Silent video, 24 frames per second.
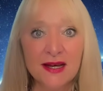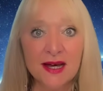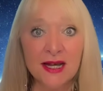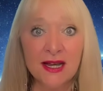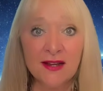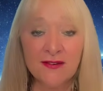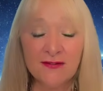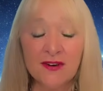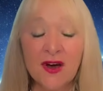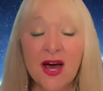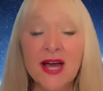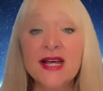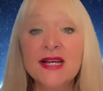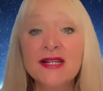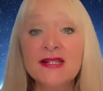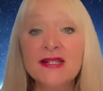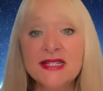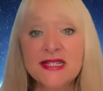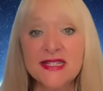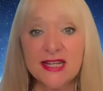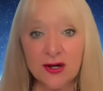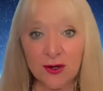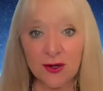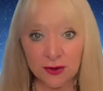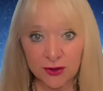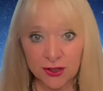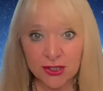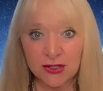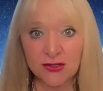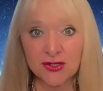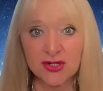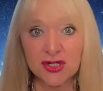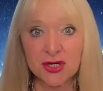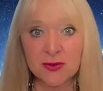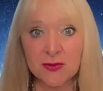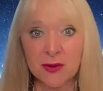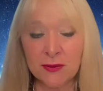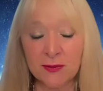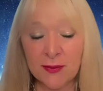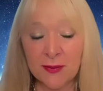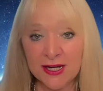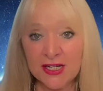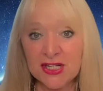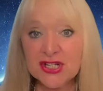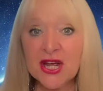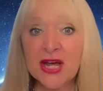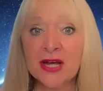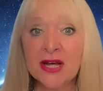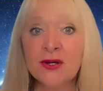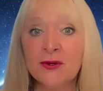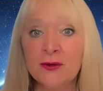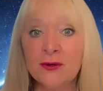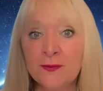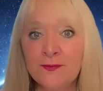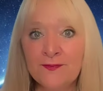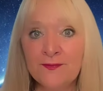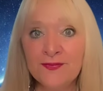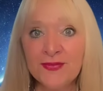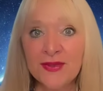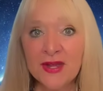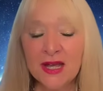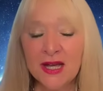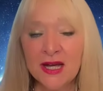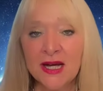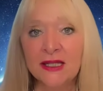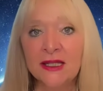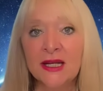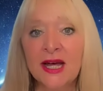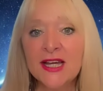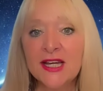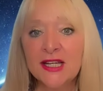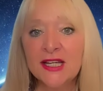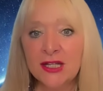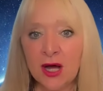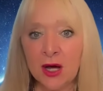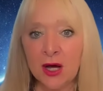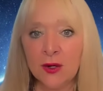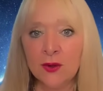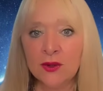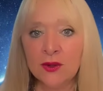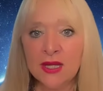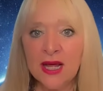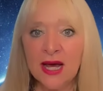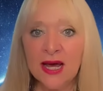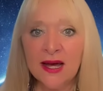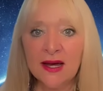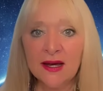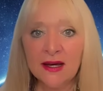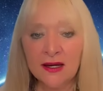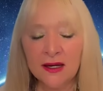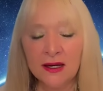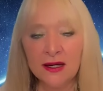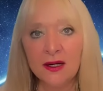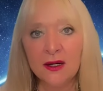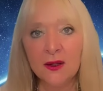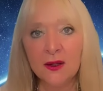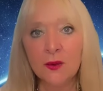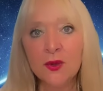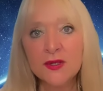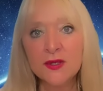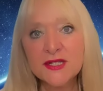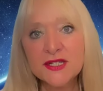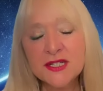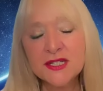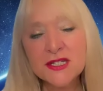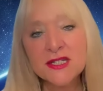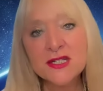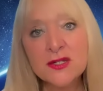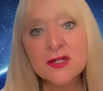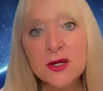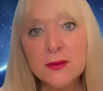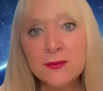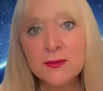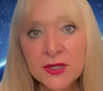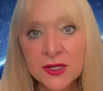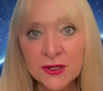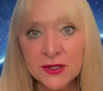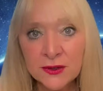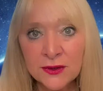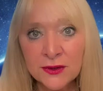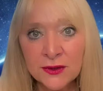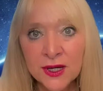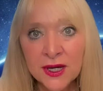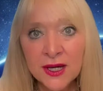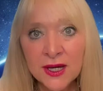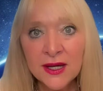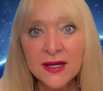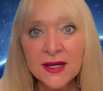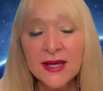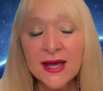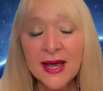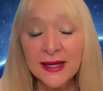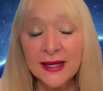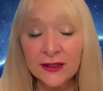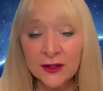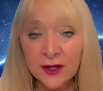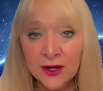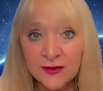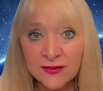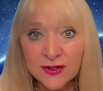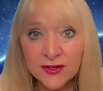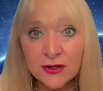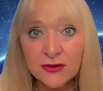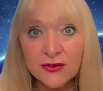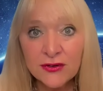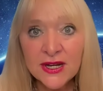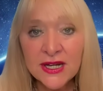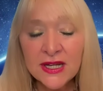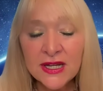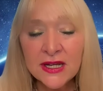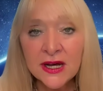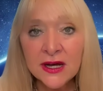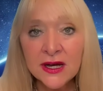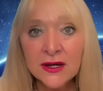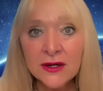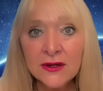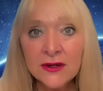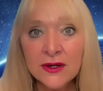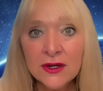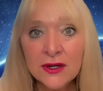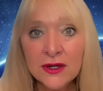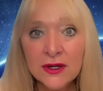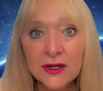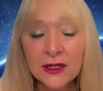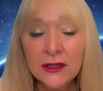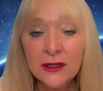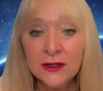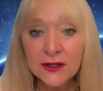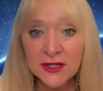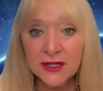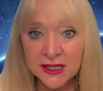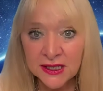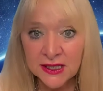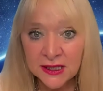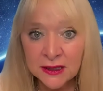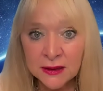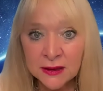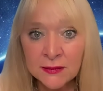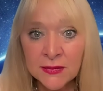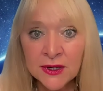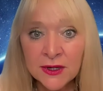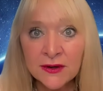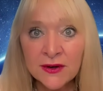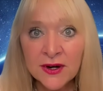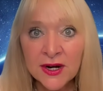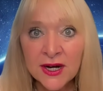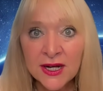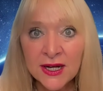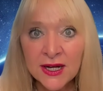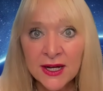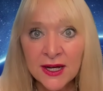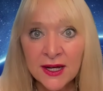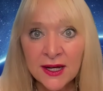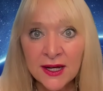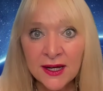And if I can sit on YouTube on my channel and I can own that, what's to stop you getting over your ego, looking in the mirror?